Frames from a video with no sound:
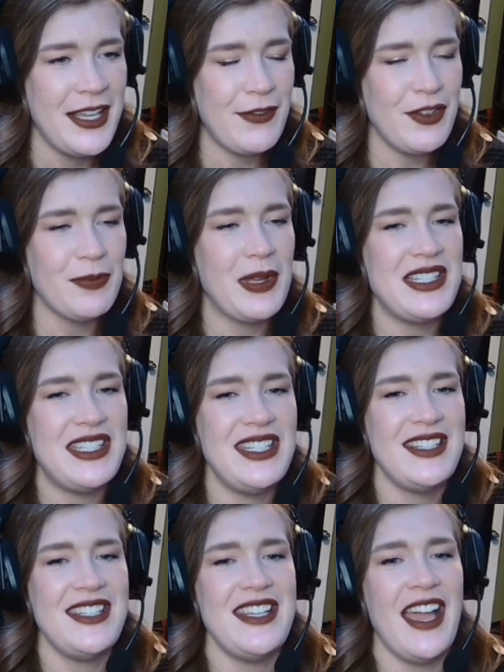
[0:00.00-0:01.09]
if you've played
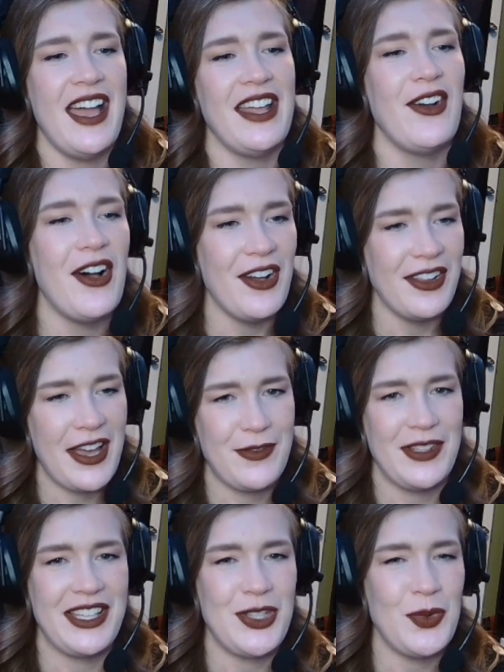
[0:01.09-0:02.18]
d&d at all i
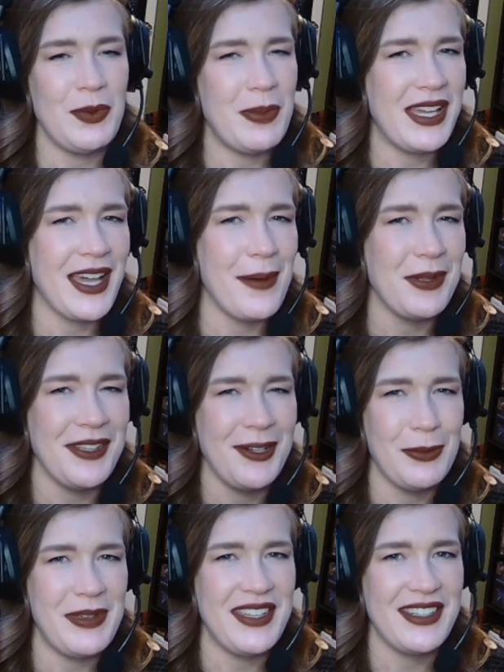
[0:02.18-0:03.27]
feel like you would pick up a
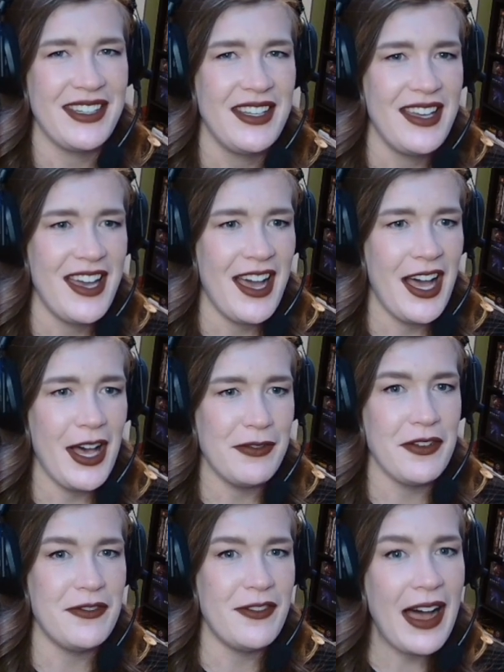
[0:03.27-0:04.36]
little bit
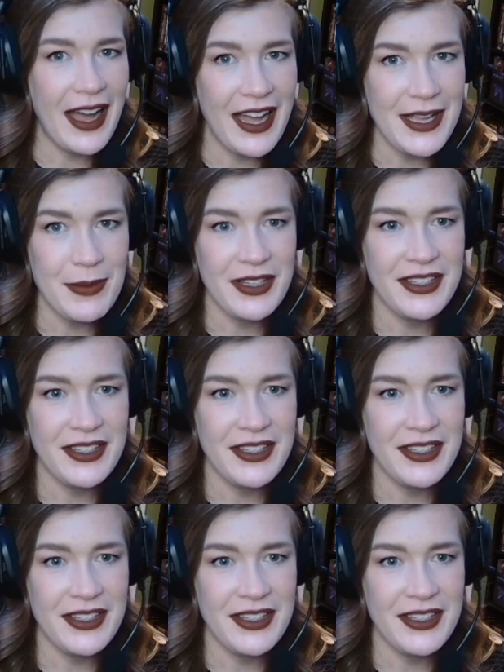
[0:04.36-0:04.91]
of a vibe